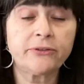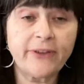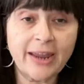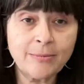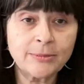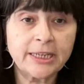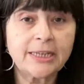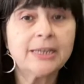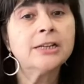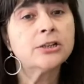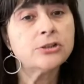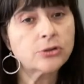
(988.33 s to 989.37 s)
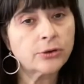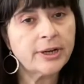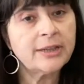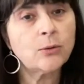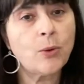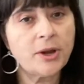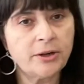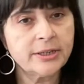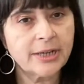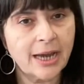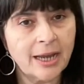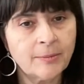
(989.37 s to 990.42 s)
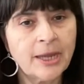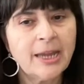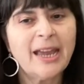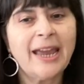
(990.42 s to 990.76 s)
family during the winter time.